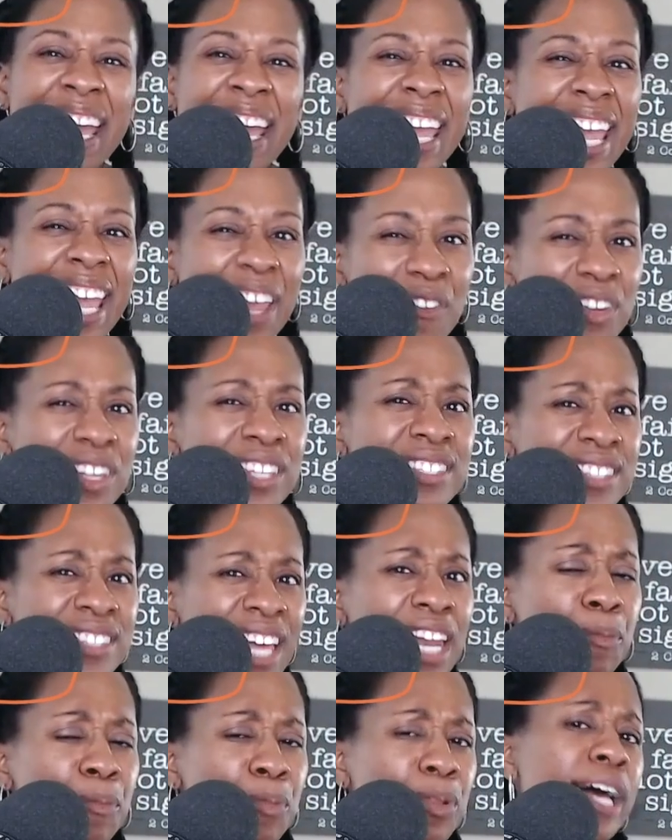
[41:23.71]
Even if it's
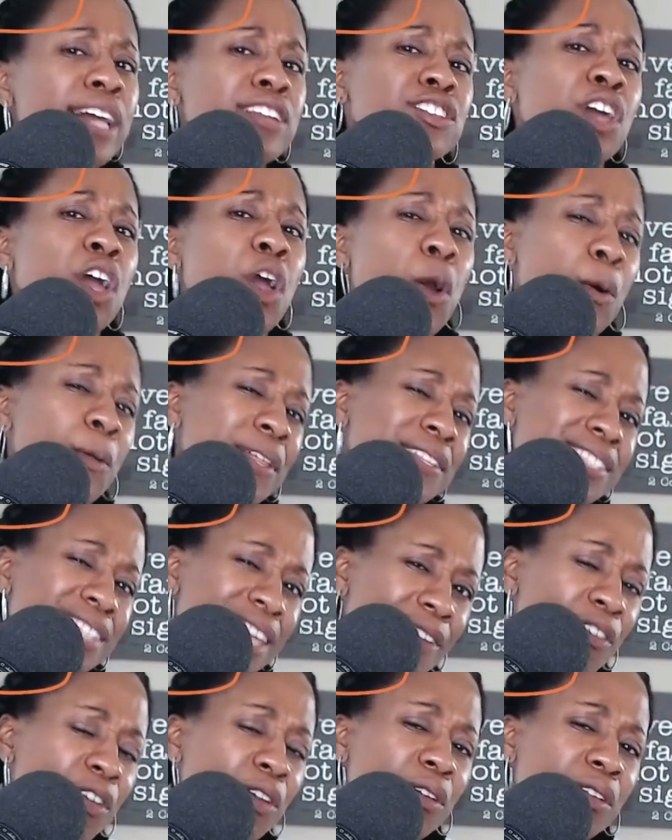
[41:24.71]
at a plateau that's
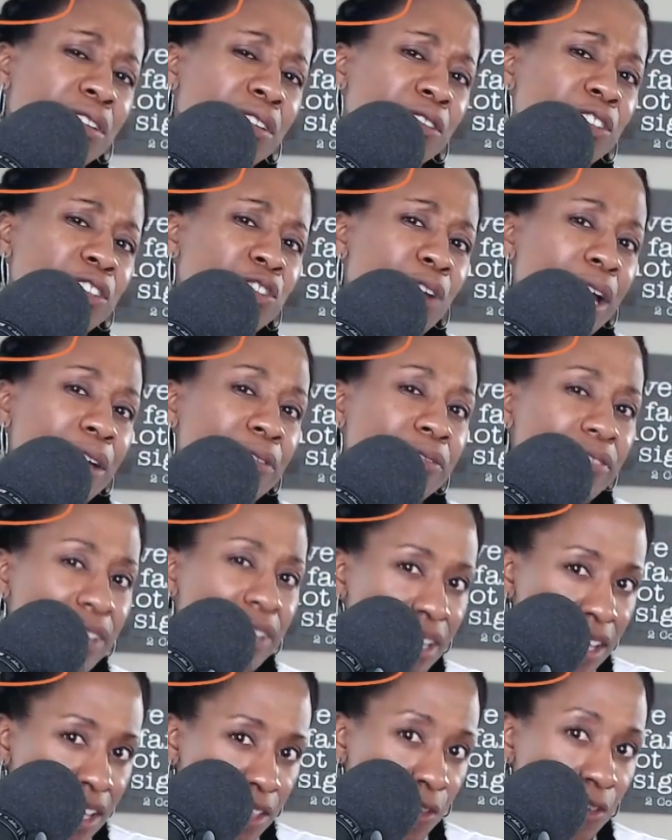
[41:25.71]
giving you a little strife,
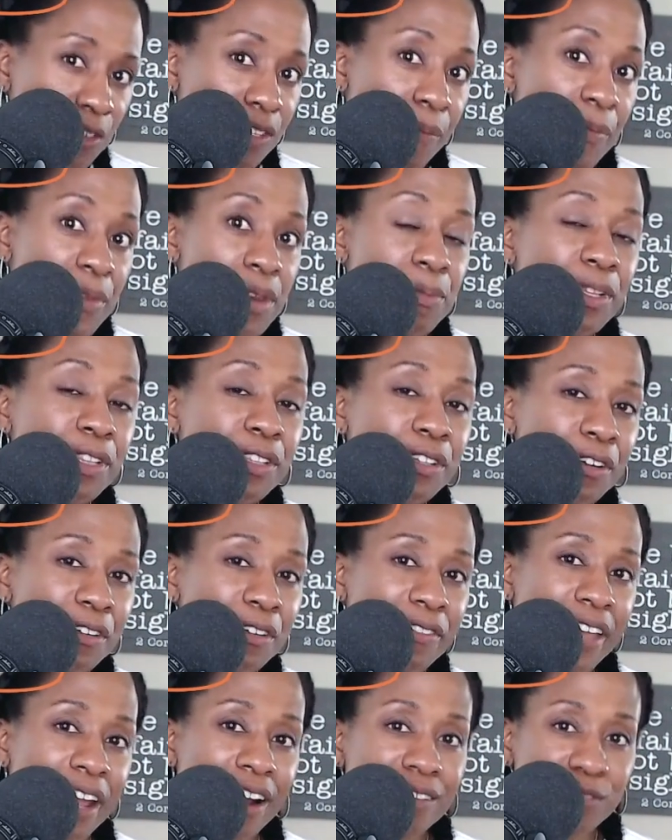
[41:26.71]
there's something to be learned
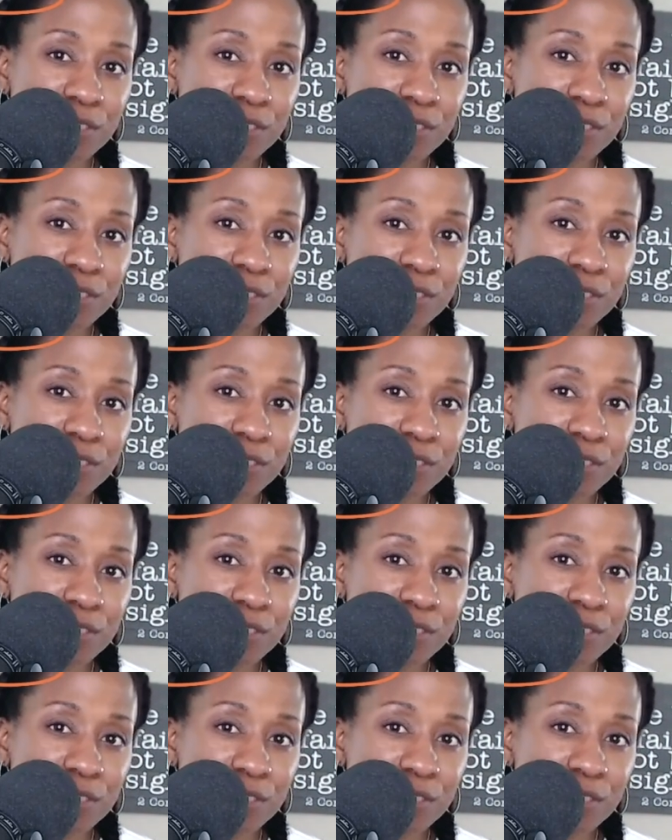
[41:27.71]
there.